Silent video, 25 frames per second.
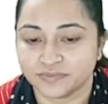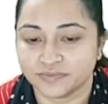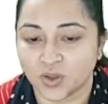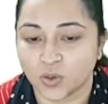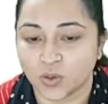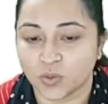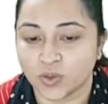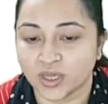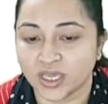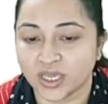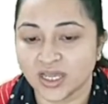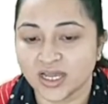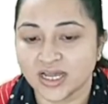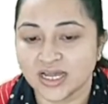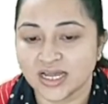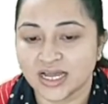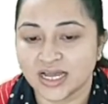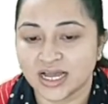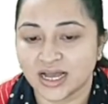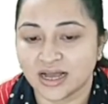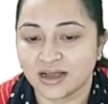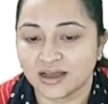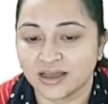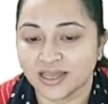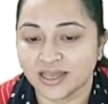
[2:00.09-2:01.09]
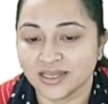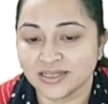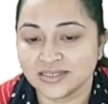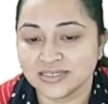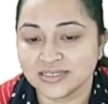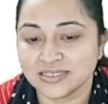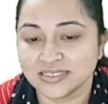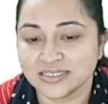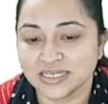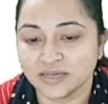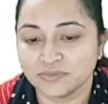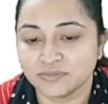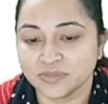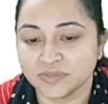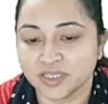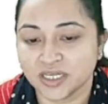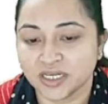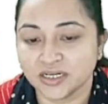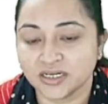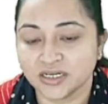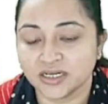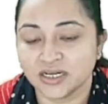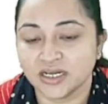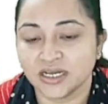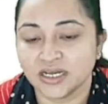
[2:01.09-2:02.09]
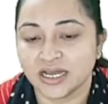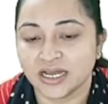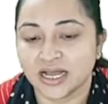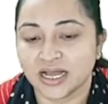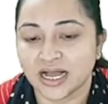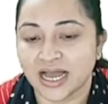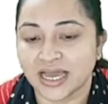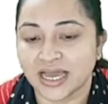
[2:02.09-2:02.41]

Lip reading: Okay, again same thing, I